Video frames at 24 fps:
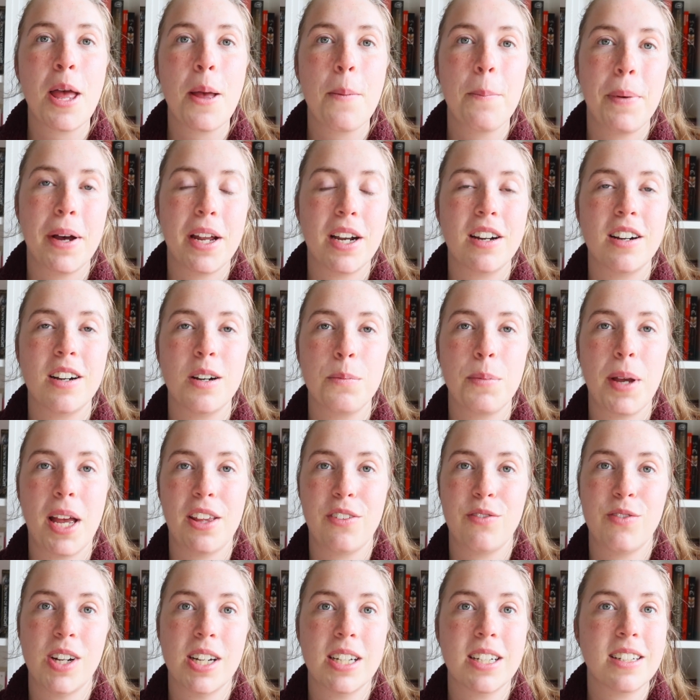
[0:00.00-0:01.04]
but her
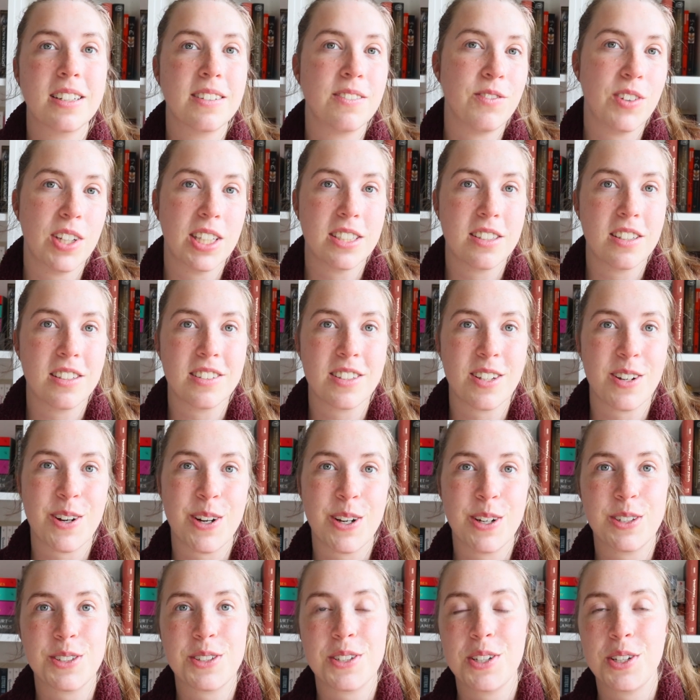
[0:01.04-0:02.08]
best friend convinces
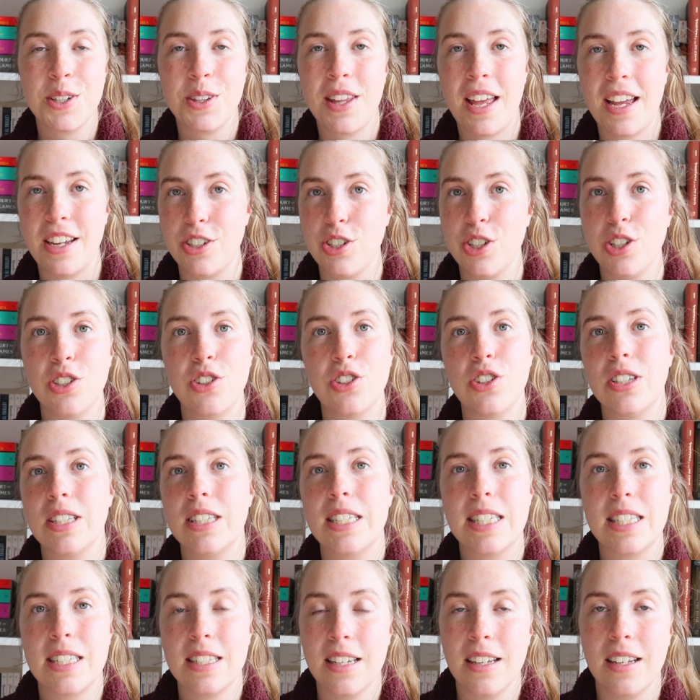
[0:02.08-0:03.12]
her that she should
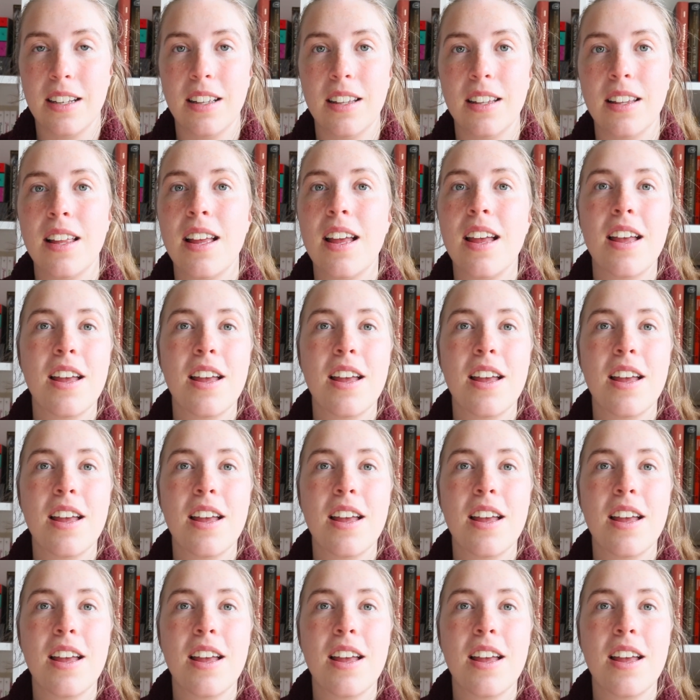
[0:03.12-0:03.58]
still